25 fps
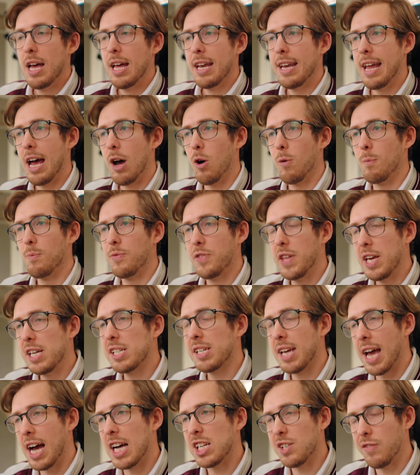Now,
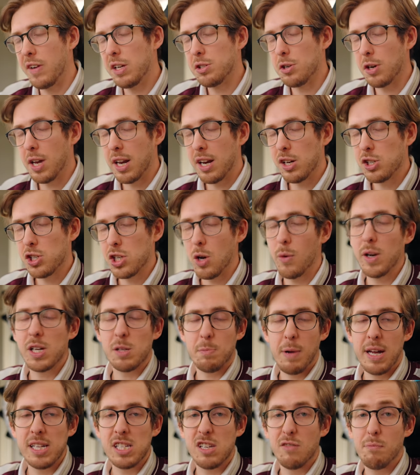these gas fees are getting so
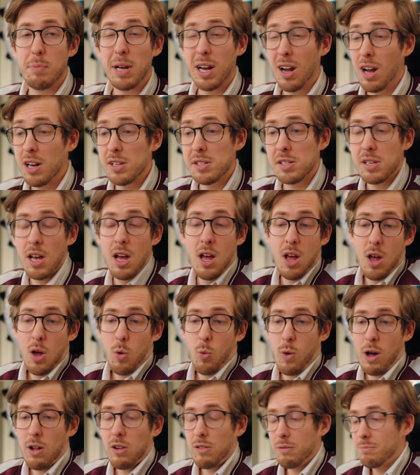expensive because,
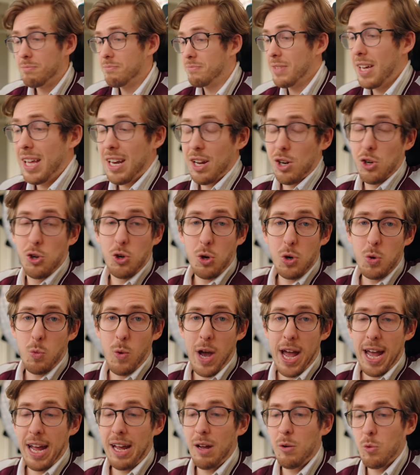well, in a good
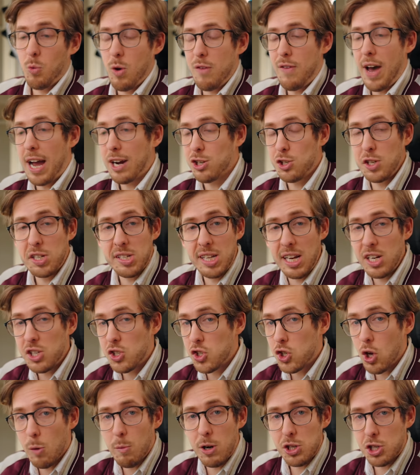way, we've actually seen
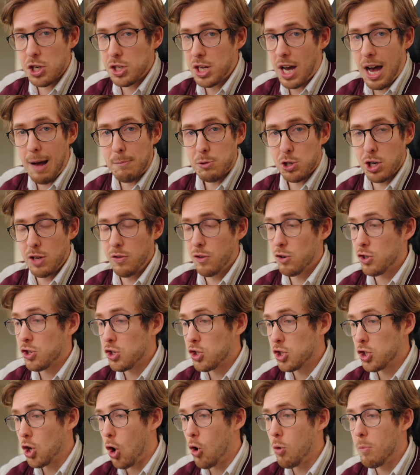so much adoption. There's
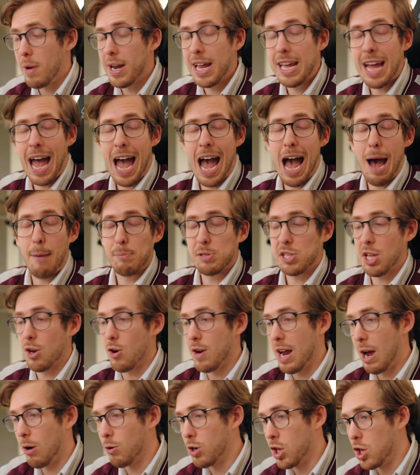so many apps that are
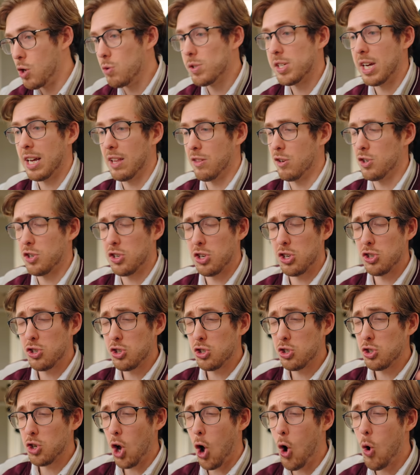now using it. There's
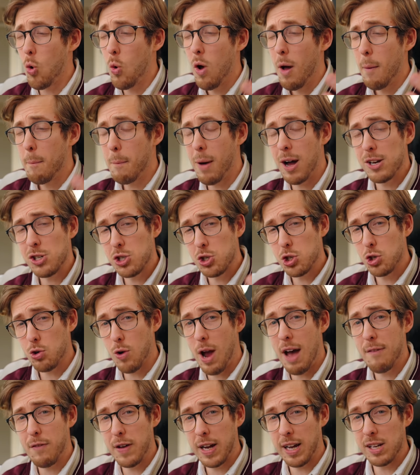so much
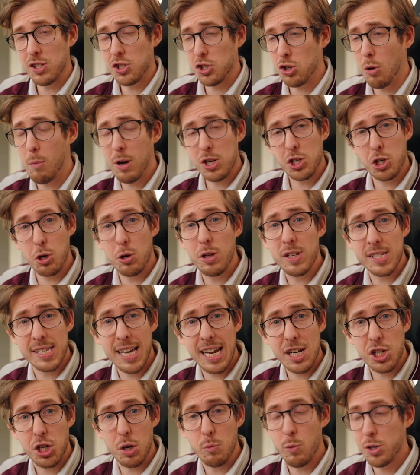traffic and so much
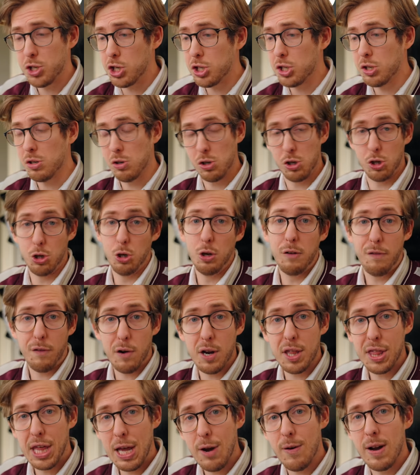utilization, which is good
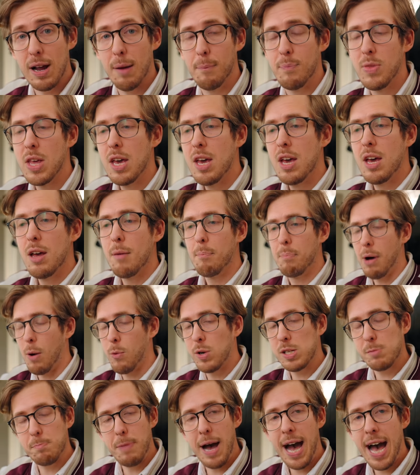for Ethereum. But
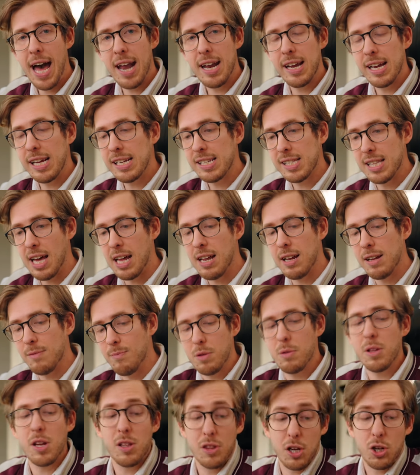what's bad is that
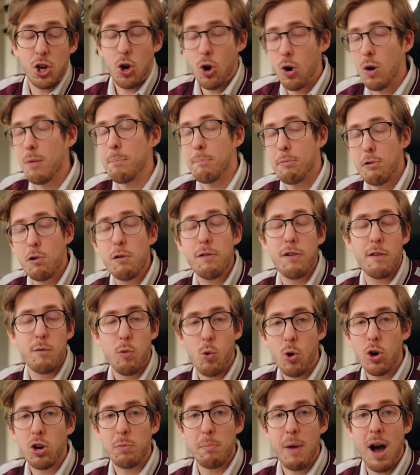the current proof
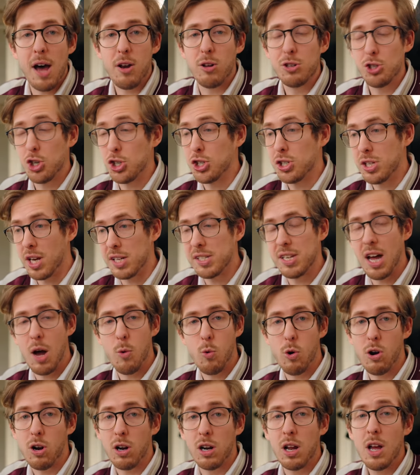of work model just does
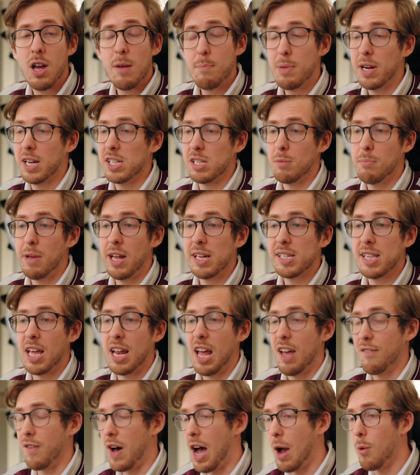not work, because it means
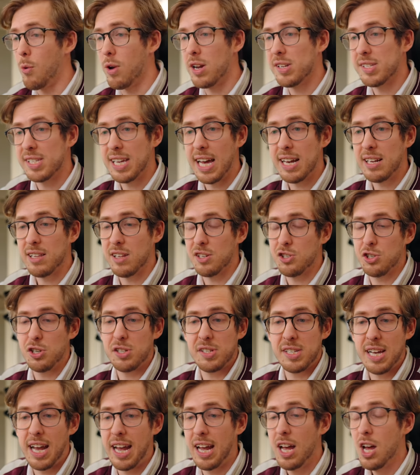that if I want to send, let's
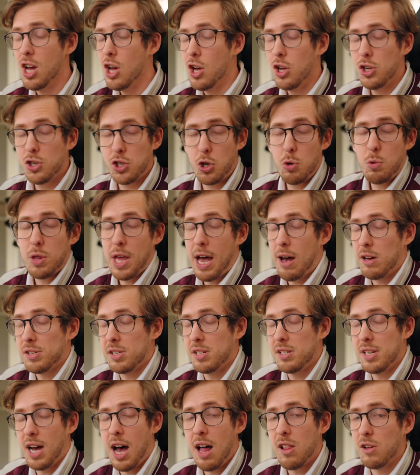just say,
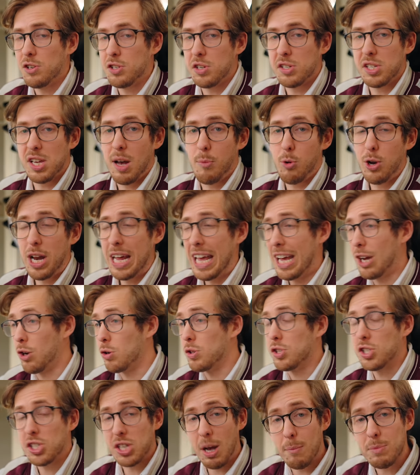$2,000 to someone, it
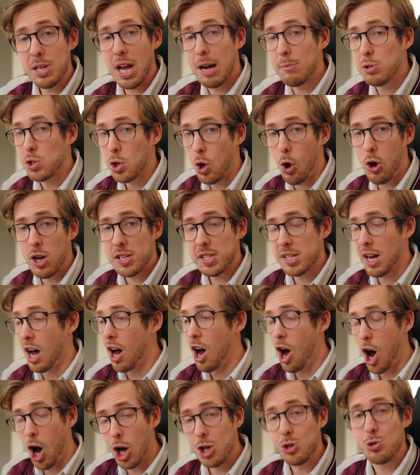could sometimes cost
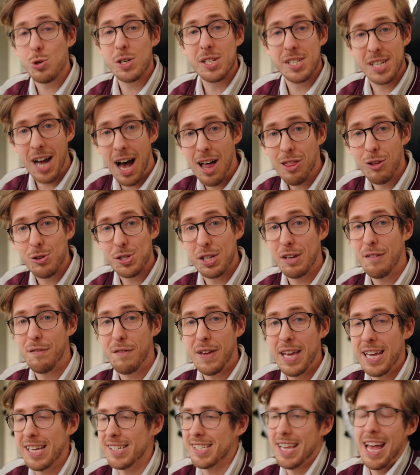$100 in
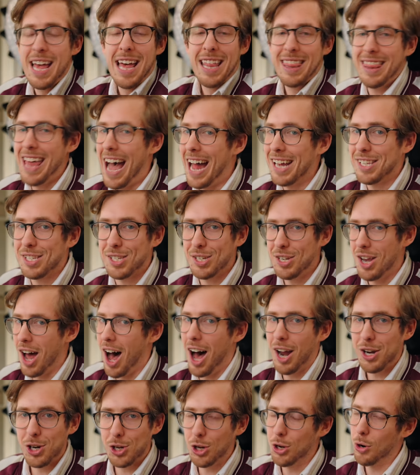fees. That's
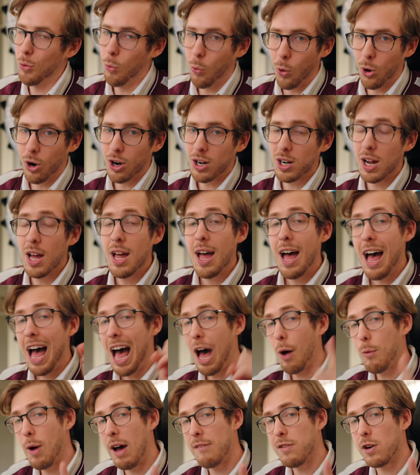not going to work.
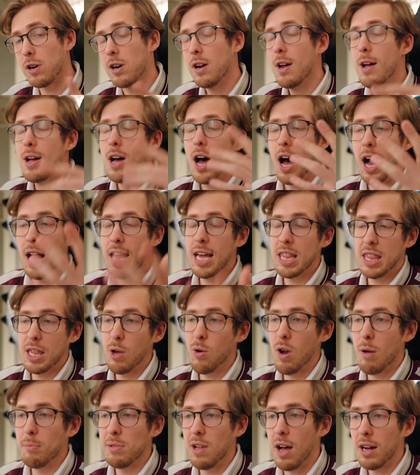However,
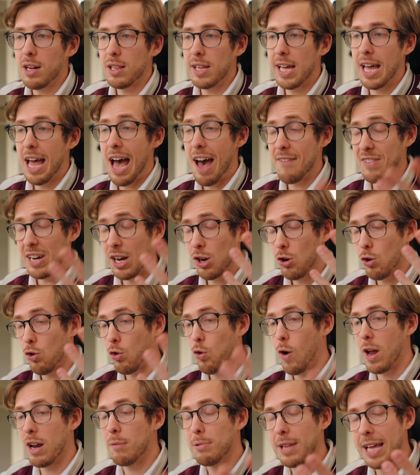Ethereum luckily have an
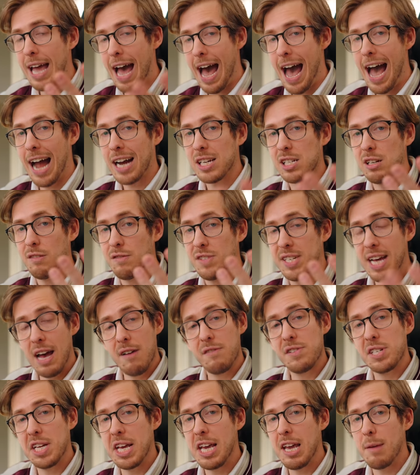incredibly active
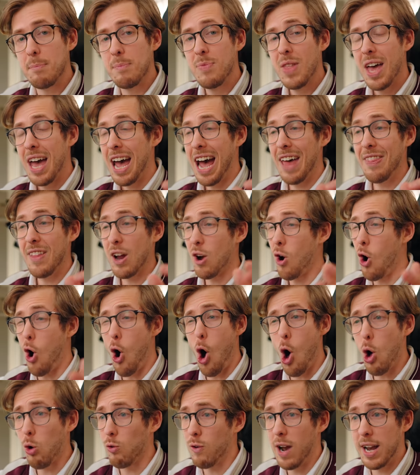dev team, and they're
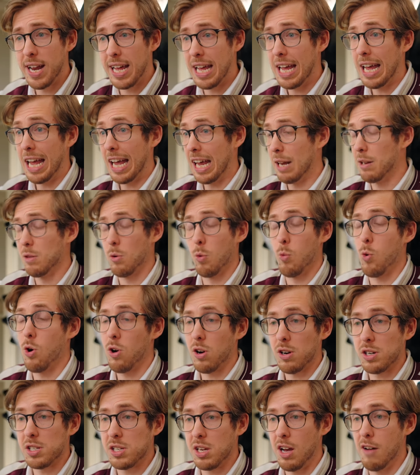already in the
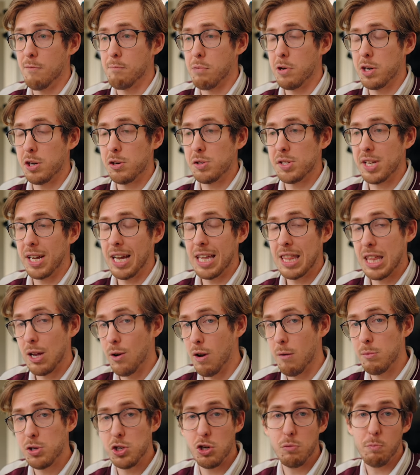works of producing
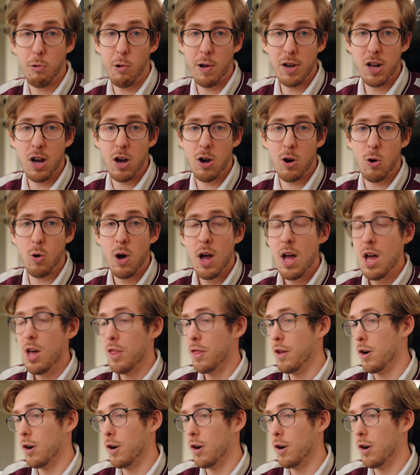Ethereum 2.0.